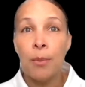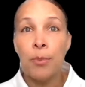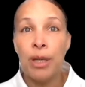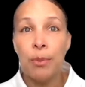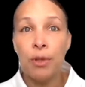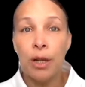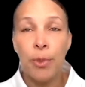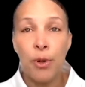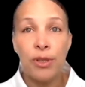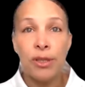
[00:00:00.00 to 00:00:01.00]
A
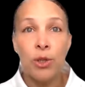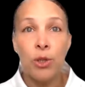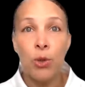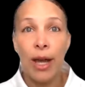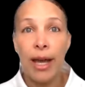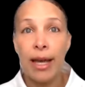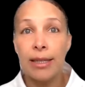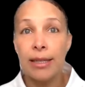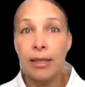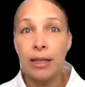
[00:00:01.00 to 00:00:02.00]
person who
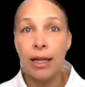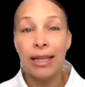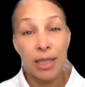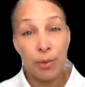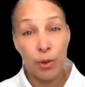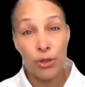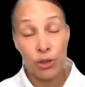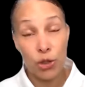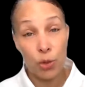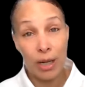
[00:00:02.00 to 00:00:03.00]
has experienced a
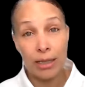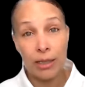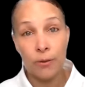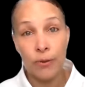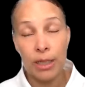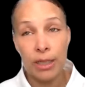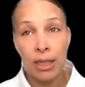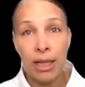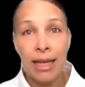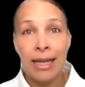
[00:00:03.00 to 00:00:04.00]
traumatic event
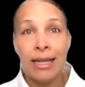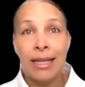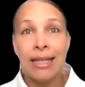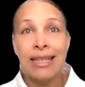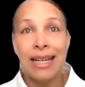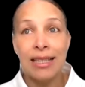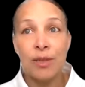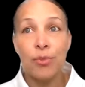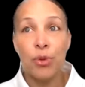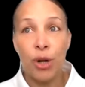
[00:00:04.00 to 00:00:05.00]

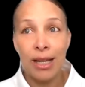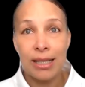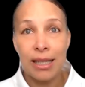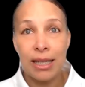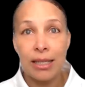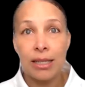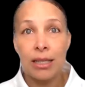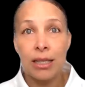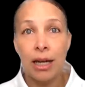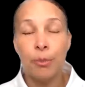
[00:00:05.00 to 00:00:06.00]
doesn't process
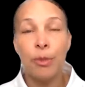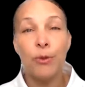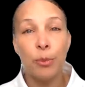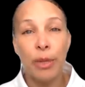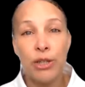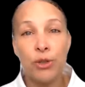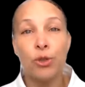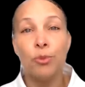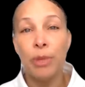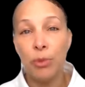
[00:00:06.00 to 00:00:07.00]
information or
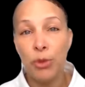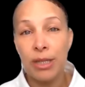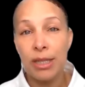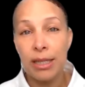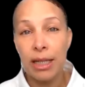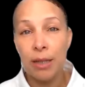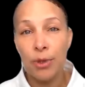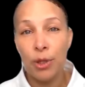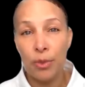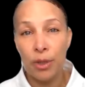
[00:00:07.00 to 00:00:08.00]
memories the same.
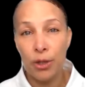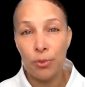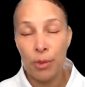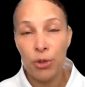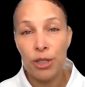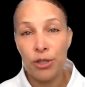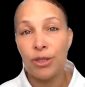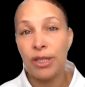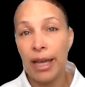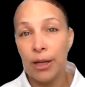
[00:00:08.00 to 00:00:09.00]
Their memories are
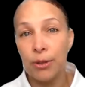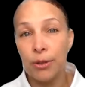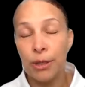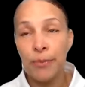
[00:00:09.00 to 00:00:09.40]
scattered.